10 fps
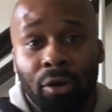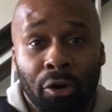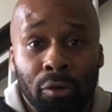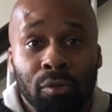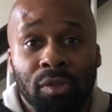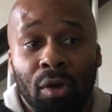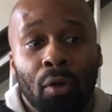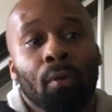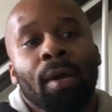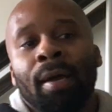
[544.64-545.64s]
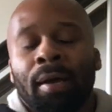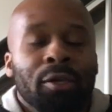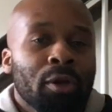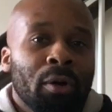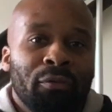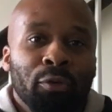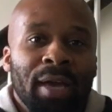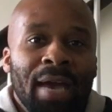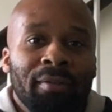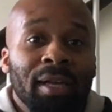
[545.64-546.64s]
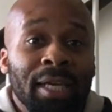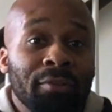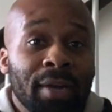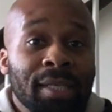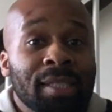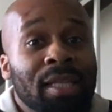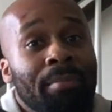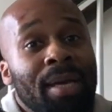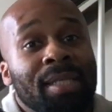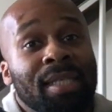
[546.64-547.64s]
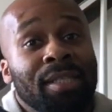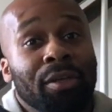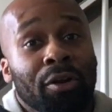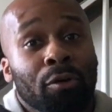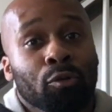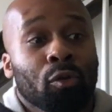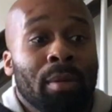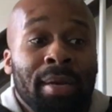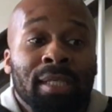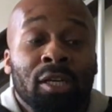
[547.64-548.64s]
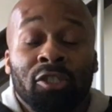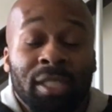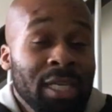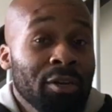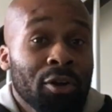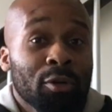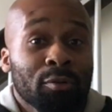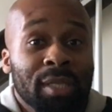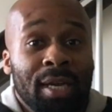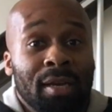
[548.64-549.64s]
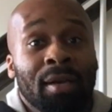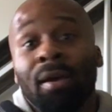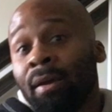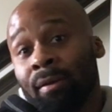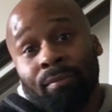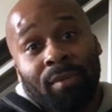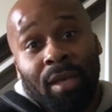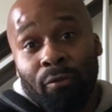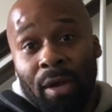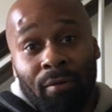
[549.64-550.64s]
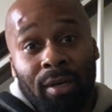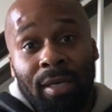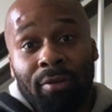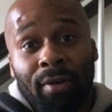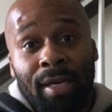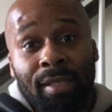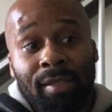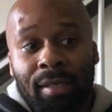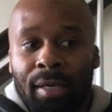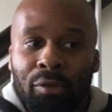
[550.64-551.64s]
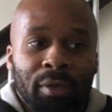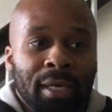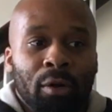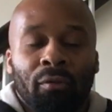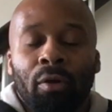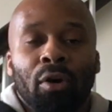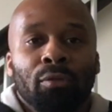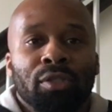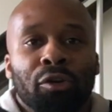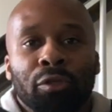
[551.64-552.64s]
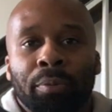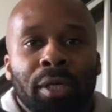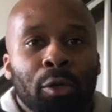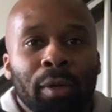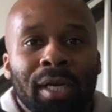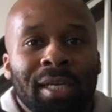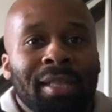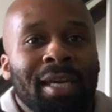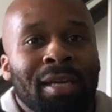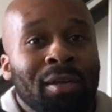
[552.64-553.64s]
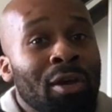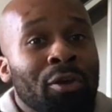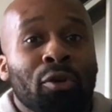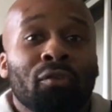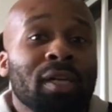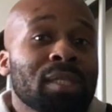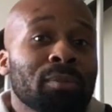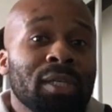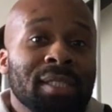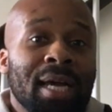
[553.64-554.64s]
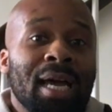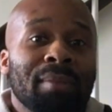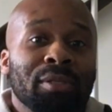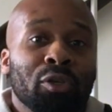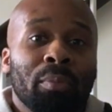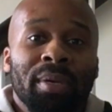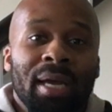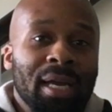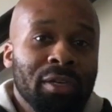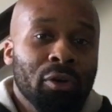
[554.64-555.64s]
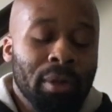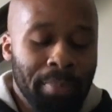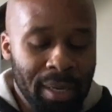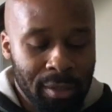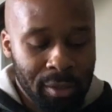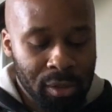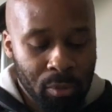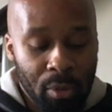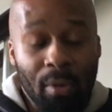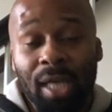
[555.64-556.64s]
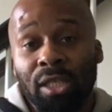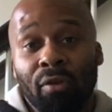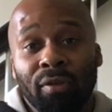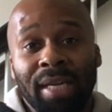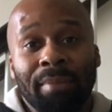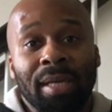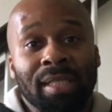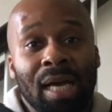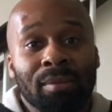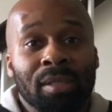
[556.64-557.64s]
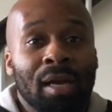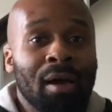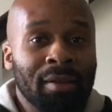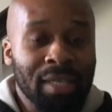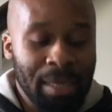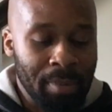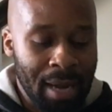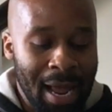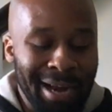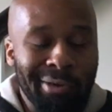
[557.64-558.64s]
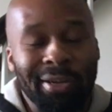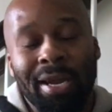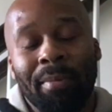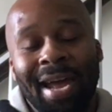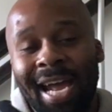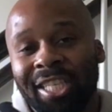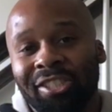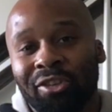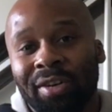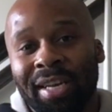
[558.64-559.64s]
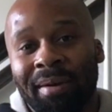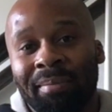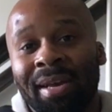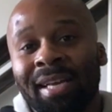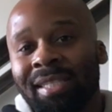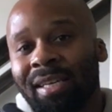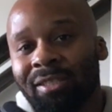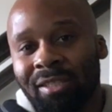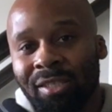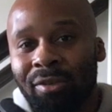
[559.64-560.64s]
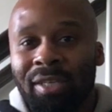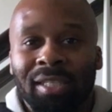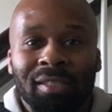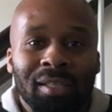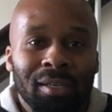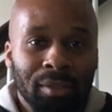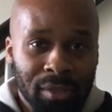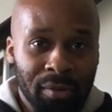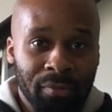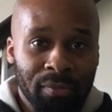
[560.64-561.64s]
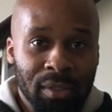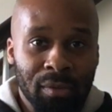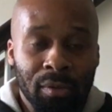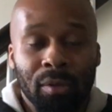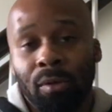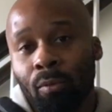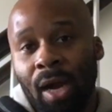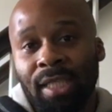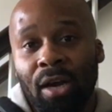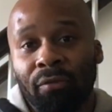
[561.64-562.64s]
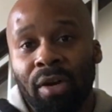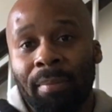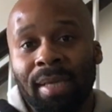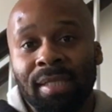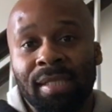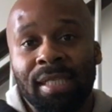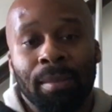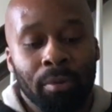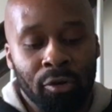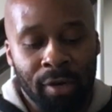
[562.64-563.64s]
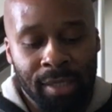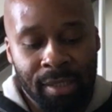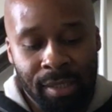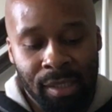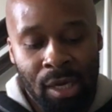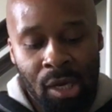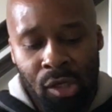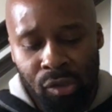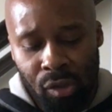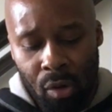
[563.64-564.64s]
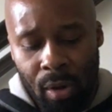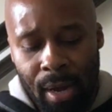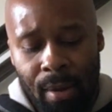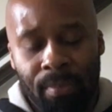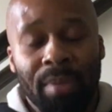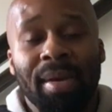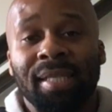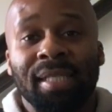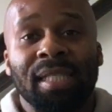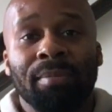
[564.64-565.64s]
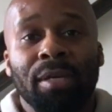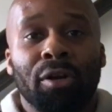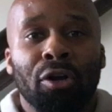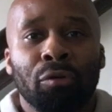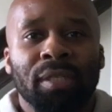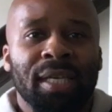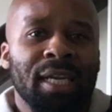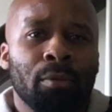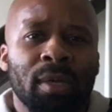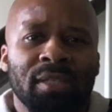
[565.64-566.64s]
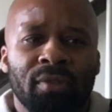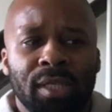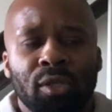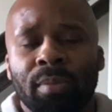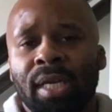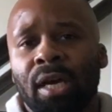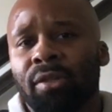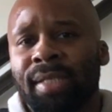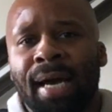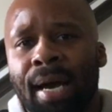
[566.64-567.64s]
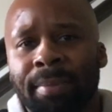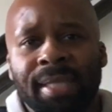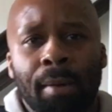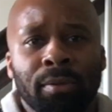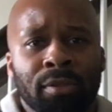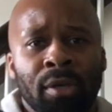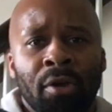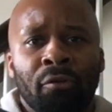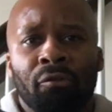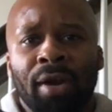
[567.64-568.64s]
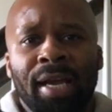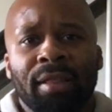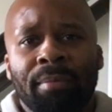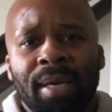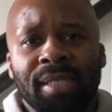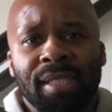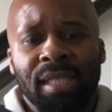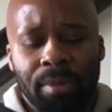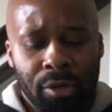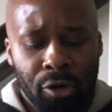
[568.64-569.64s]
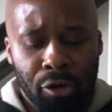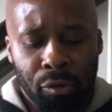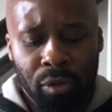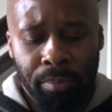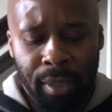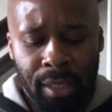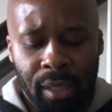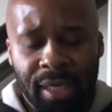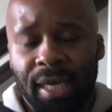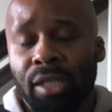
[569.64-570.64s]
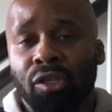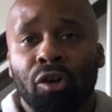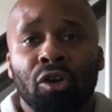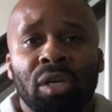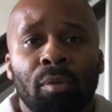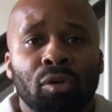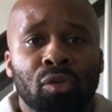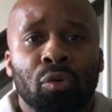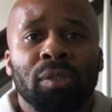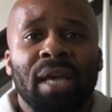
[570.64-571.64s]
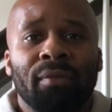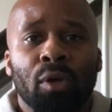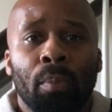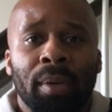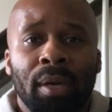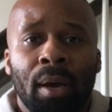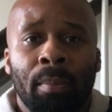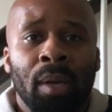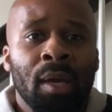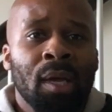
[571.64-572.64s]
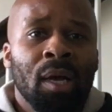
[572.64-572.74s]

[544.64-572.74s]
the hurdles. So if you can have a clean race in the men's 60 hurdles or the men's 110 hurdles, then if you have a clean race and you can get over all those hurdles pretty quickly, then you'll run some good times and you'll be ahead of your competitors. So we'll watch out for Damian Thompson. I'll have to keep an eye out on him, an asterisk on him to watch out for him as the season progresses. So the men's 60-meter hurdles, again, it wasn't really too many other times that was ran in the men's 60-meter hurdles, but again, it's early. Most schools haven't opened up.